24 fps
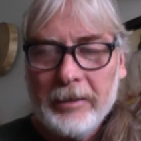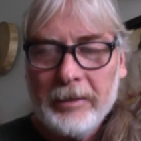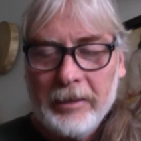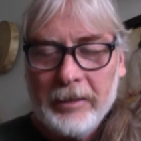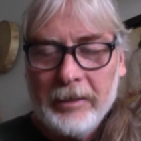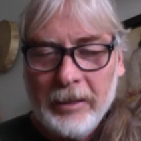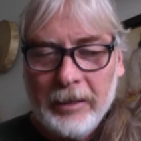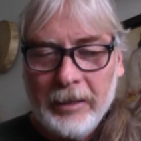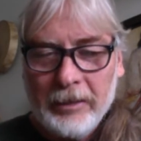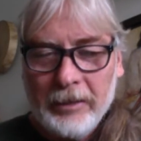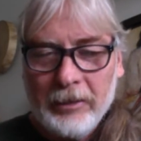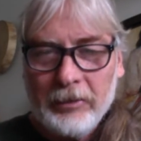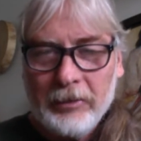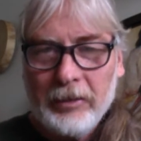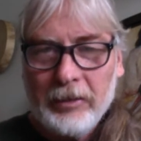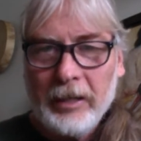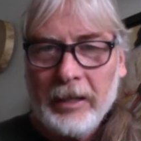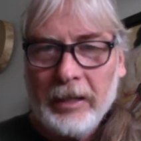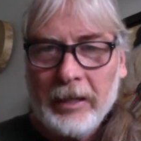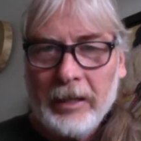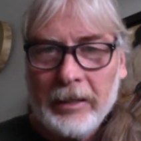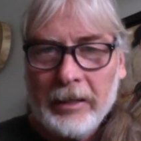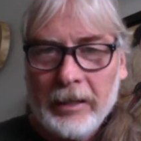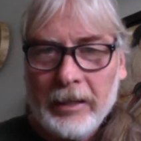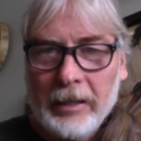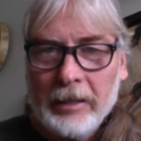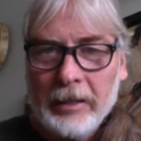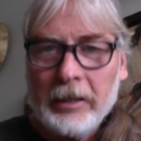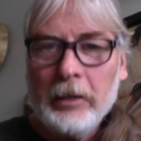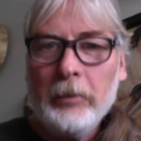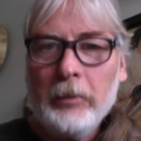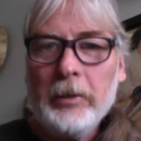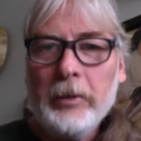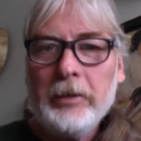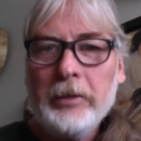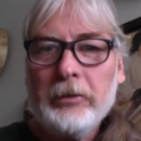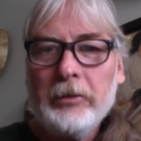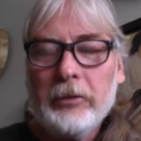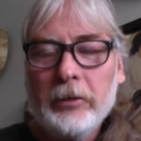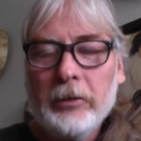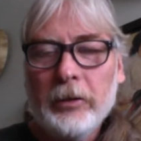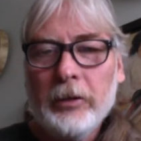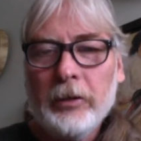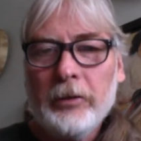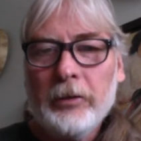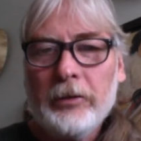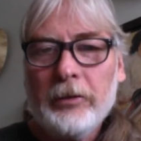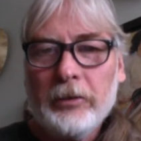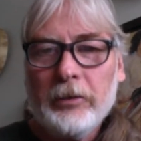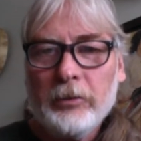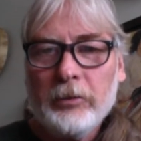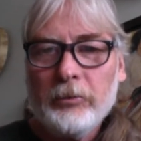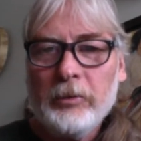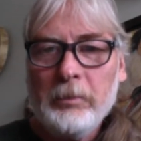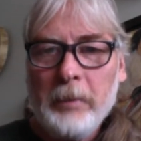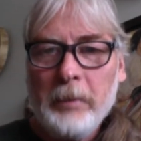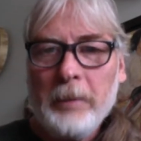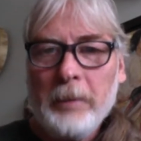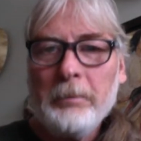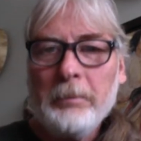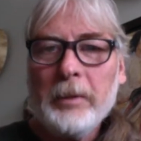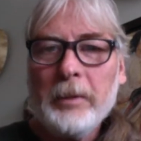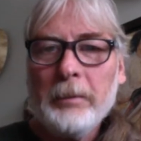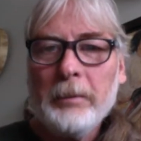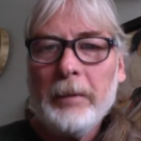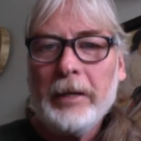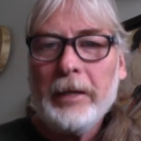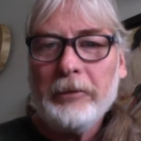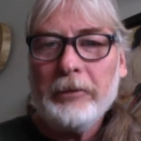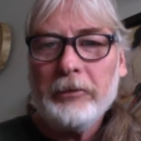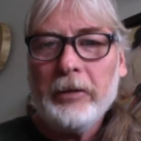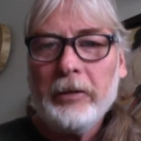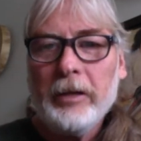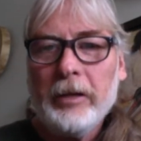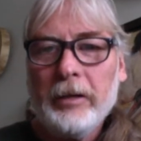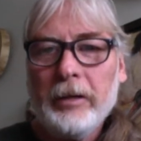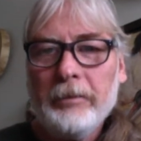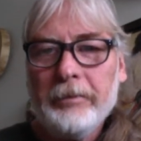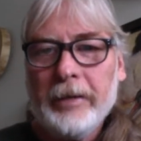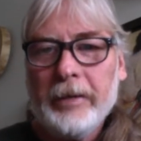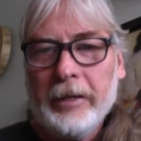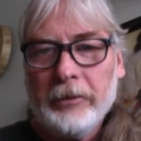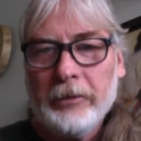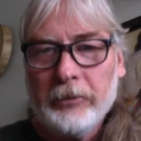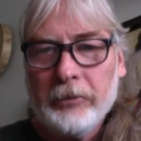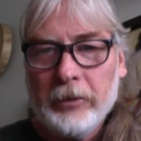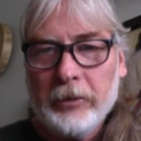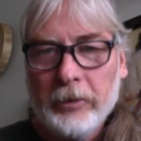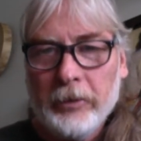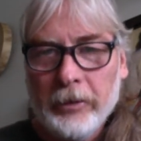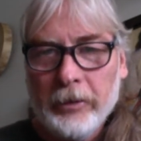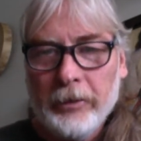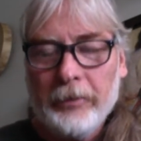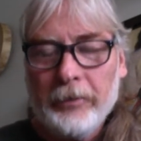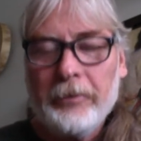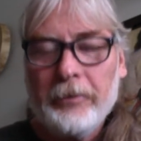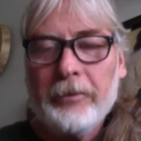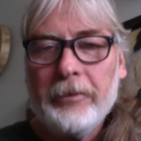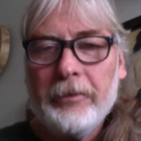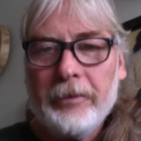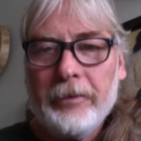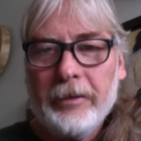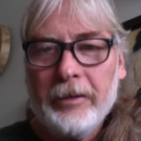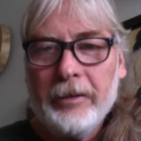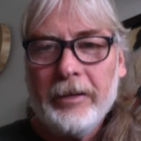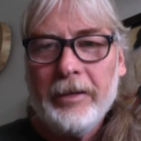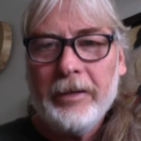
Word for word: I like to say I, I go into earth to remember myself as earth,